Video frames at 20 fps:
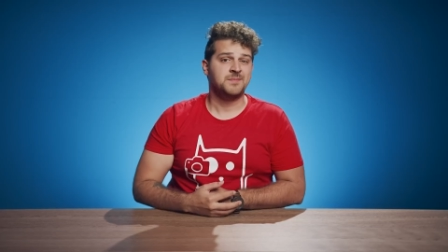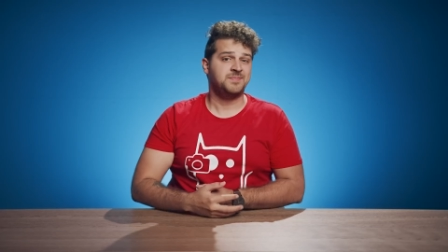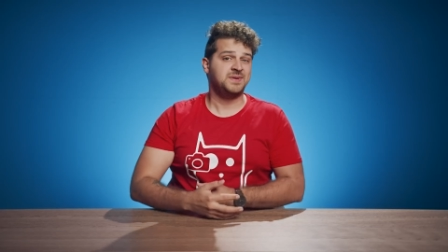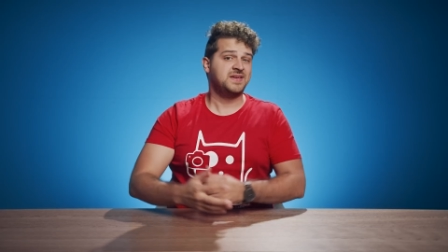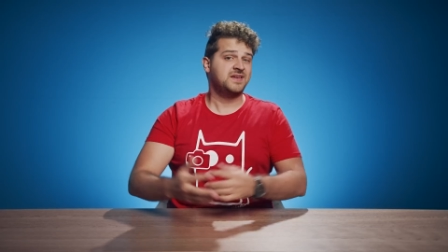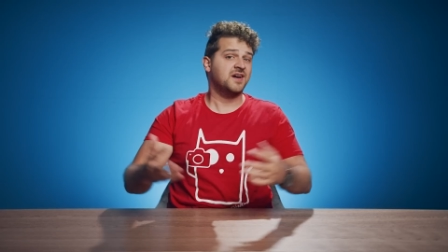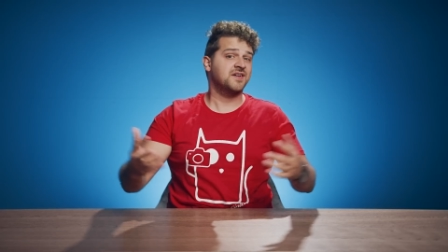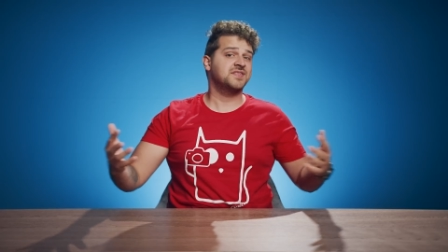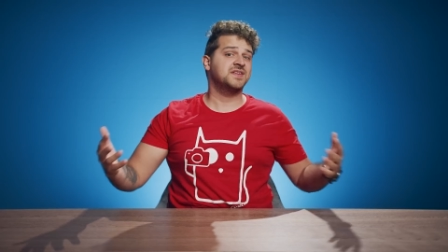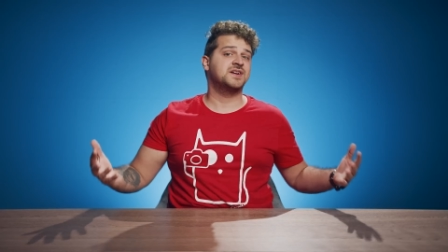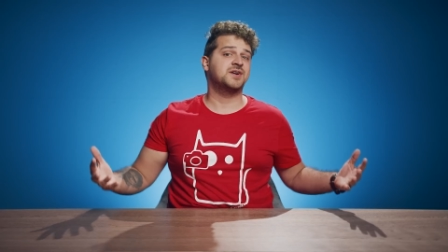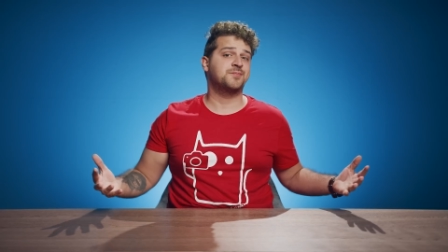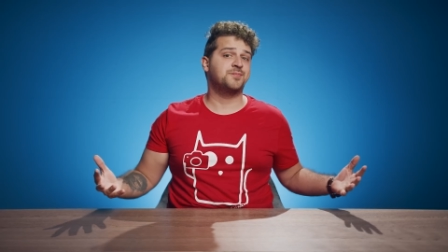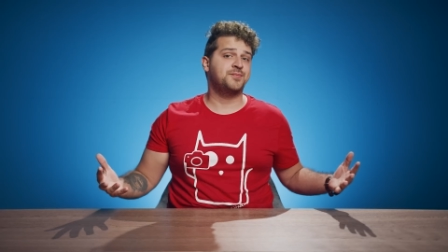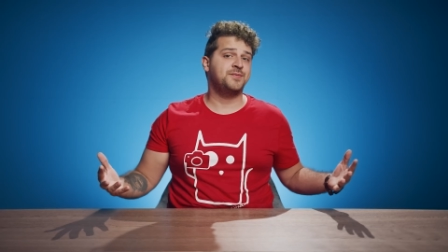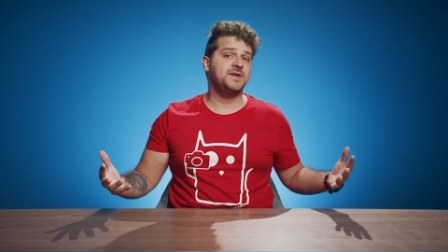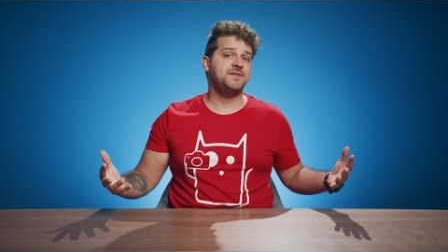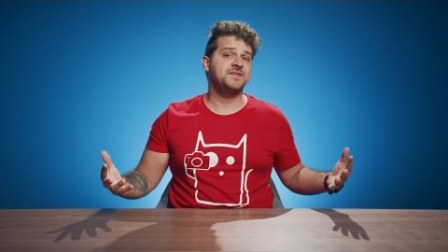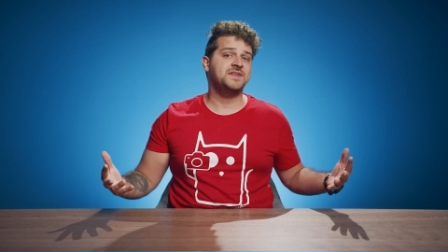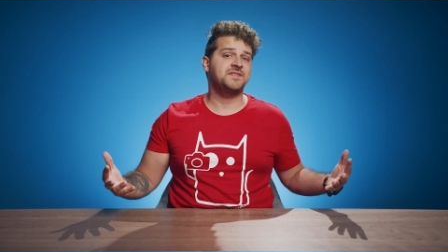Because in our
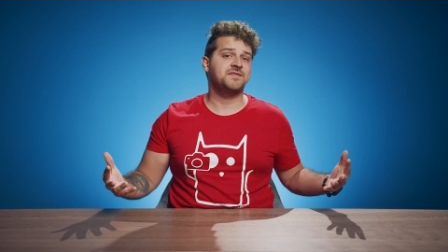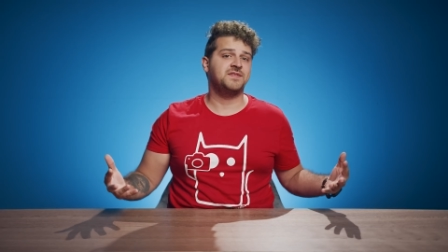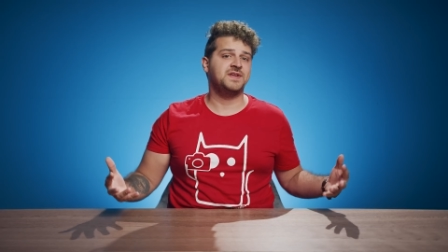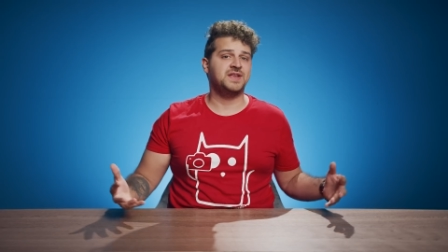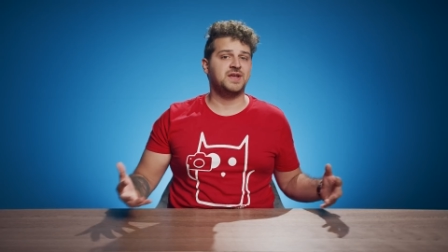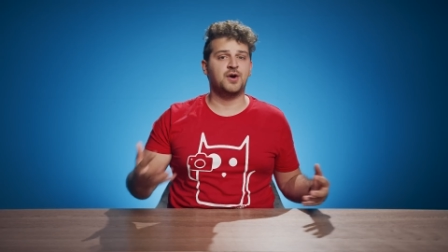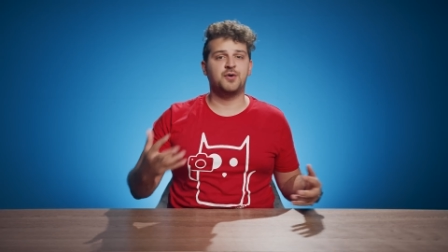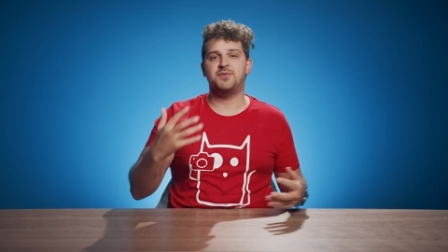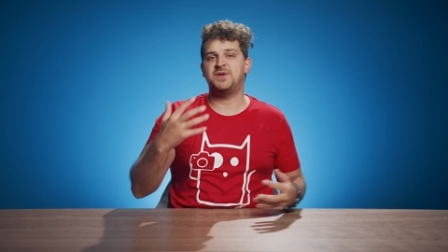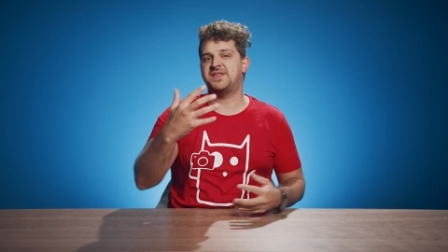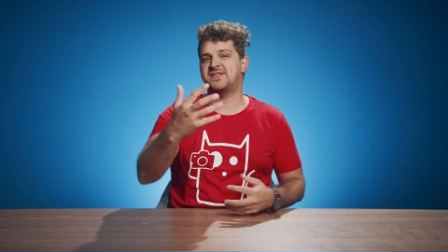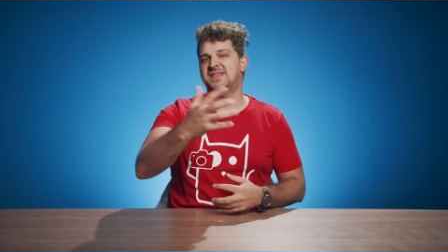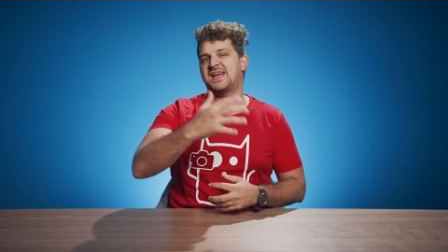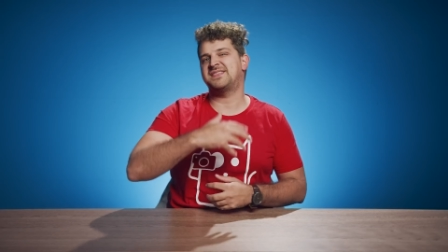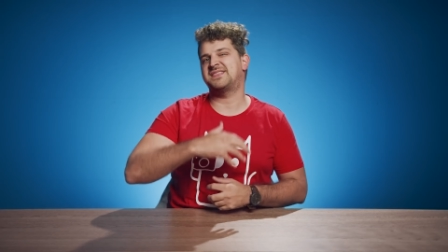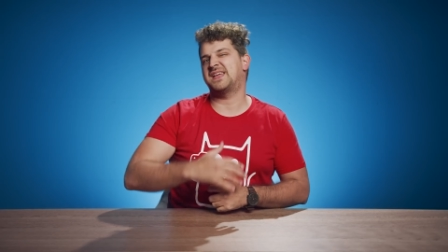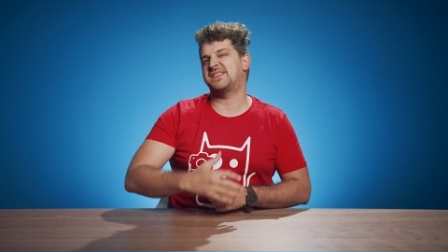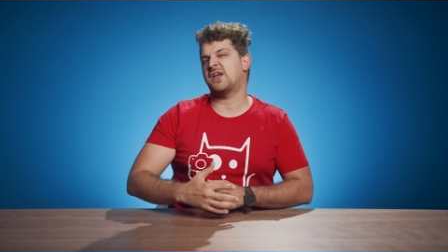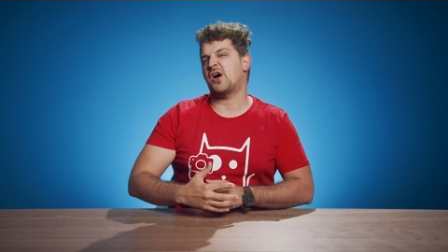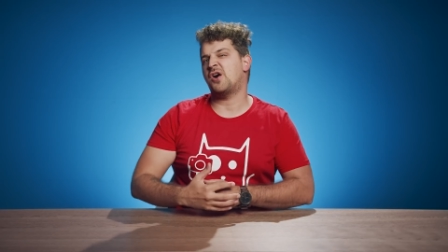previous video we
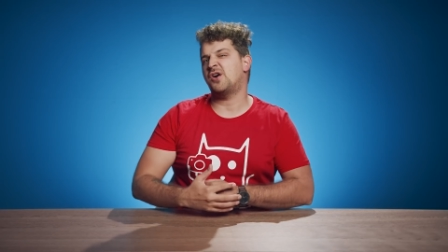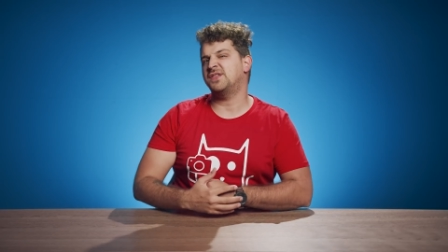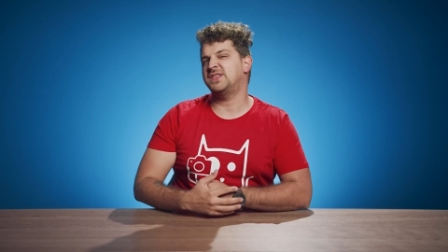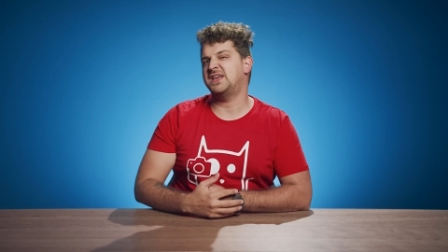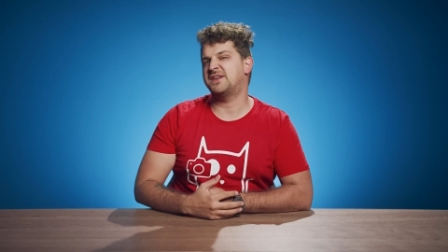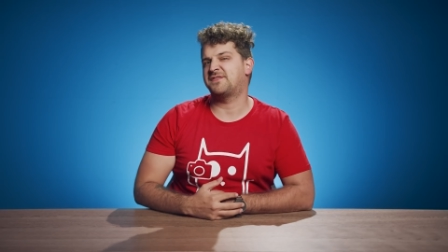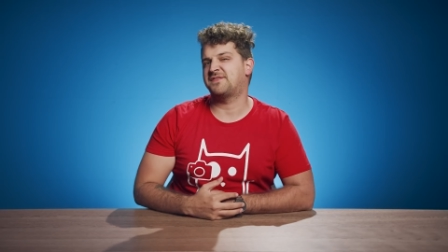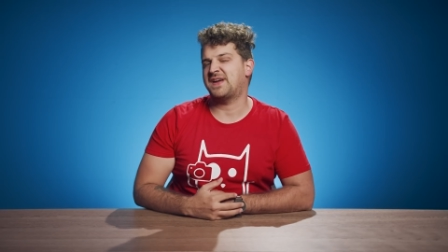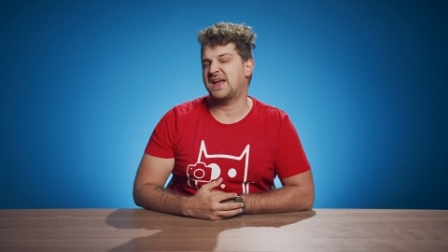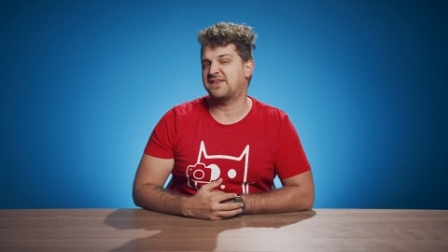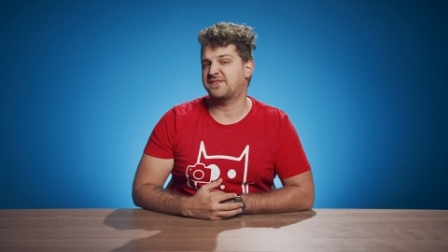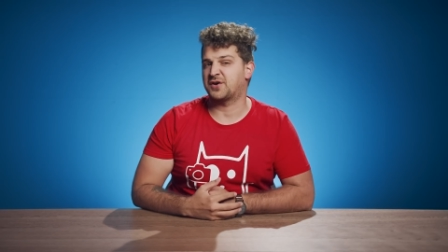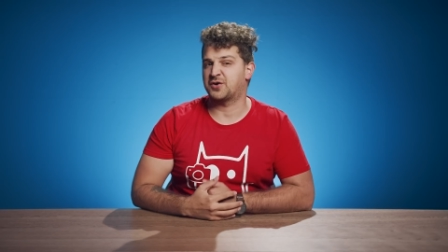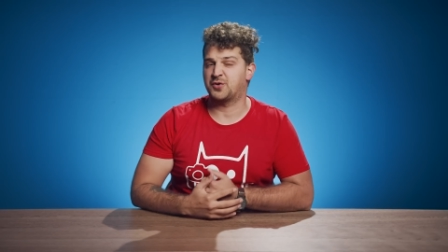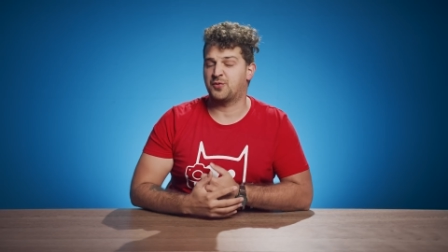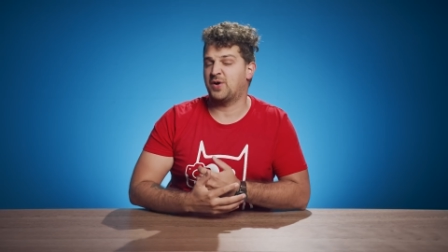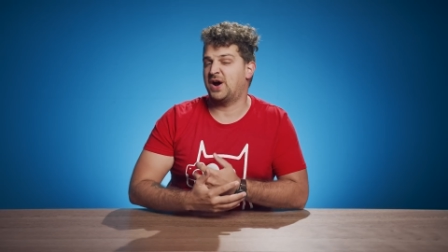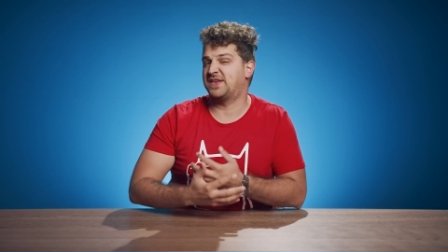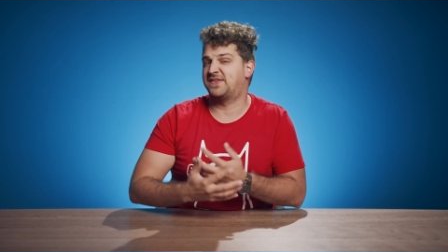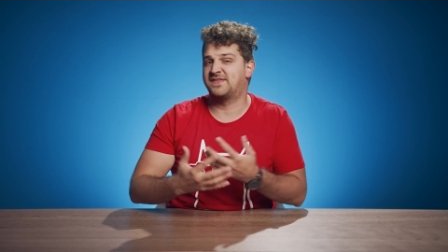said that all the effects are
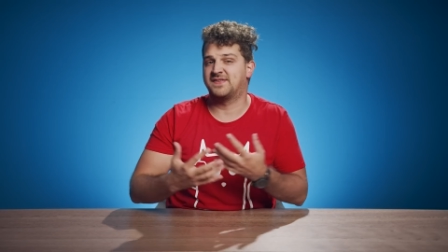quite